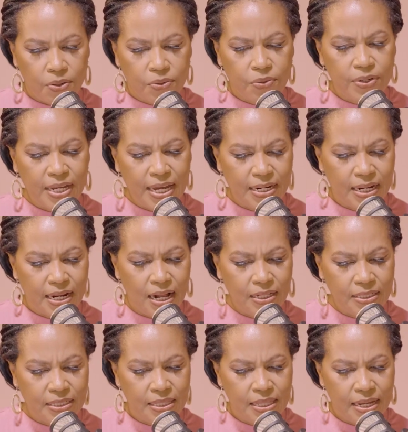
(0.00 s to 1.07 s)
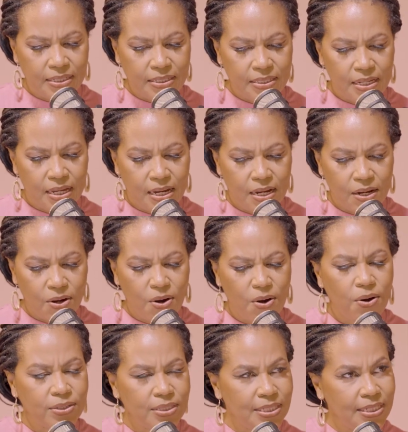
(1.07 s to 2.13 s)
create a culture that
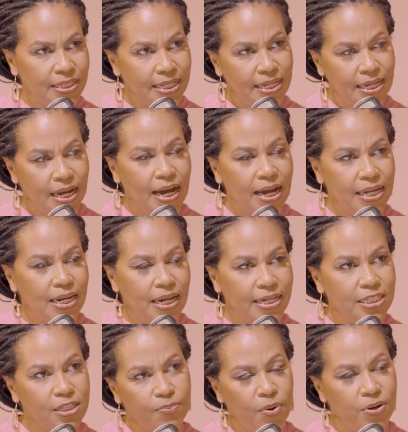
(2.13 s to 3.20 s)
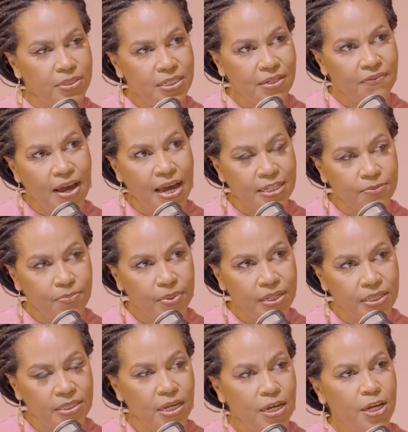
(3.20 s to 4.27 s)
constantly highlights the positive
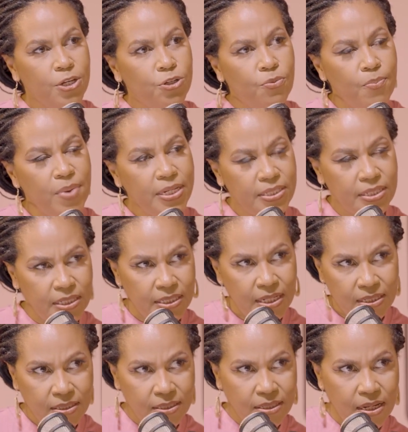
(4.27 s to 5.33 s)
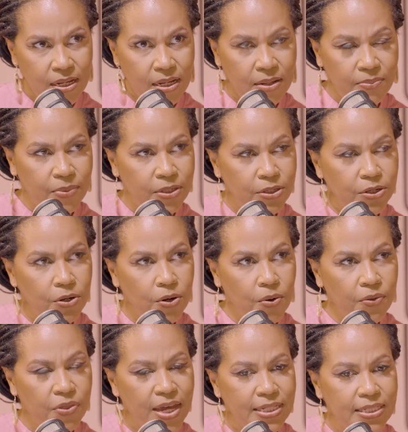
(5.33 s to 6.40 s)
aspects? You mentioned just a minute
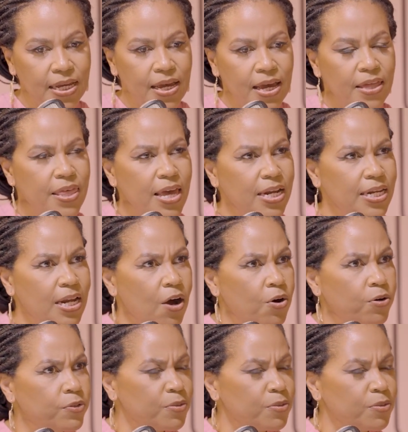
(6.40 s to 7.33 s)
ago that there are now